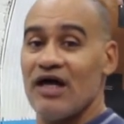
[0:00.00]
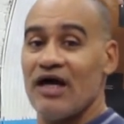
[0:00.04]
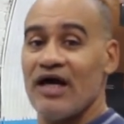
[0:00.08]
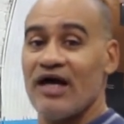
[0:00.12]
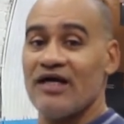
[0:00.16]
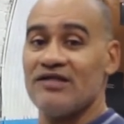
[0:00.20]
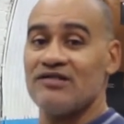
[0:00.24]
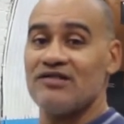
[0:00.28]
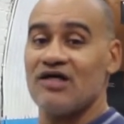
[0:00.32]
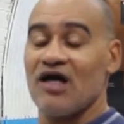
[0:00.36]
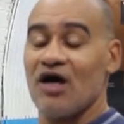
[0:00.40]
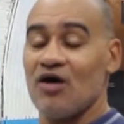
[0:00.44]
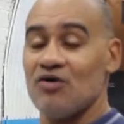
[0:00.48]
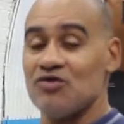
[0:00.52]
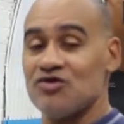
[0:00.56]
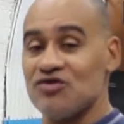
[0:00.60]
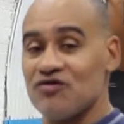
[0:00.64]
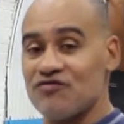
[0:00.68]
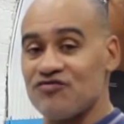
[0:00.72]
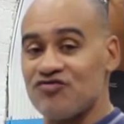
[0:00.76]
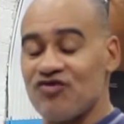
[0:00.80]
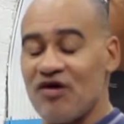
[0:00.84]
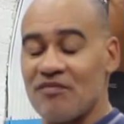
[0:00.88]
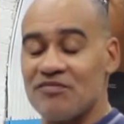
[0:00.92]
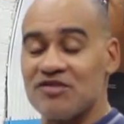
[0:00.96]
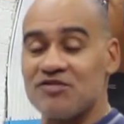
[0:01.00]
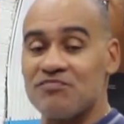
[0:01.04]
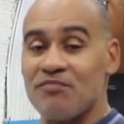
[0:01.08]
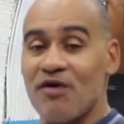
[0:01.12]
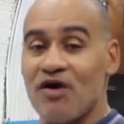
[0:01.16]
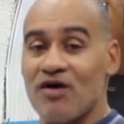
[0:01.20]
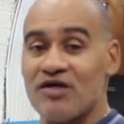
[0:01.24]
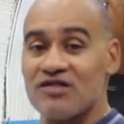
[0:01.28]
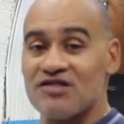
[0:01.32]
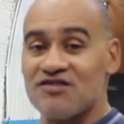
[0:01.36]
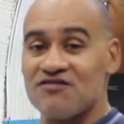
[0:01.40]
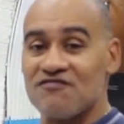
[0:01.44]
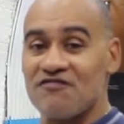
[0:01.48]
head coach of Drum
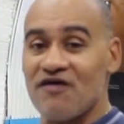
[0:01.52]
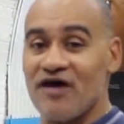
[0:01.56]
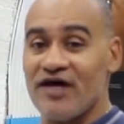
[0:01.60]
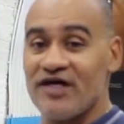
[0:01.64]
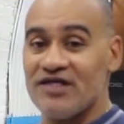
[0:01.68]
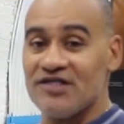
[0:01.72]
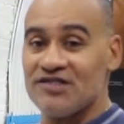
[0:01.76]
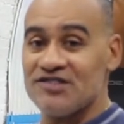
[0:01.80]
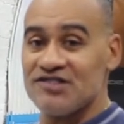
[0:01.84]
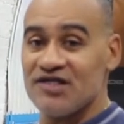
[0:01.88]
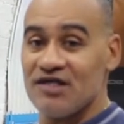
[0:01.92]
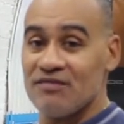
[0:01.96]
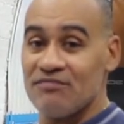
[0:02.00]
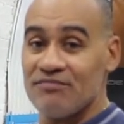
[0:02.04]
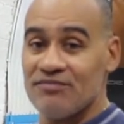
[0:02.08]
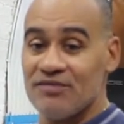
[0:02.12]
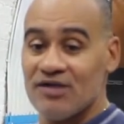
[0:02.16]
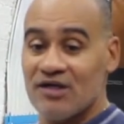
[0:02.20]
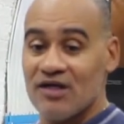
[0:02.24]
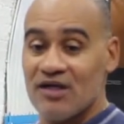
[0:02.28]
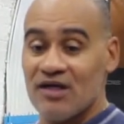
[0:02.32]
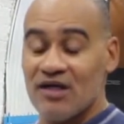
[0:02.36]
Spartans fighting team.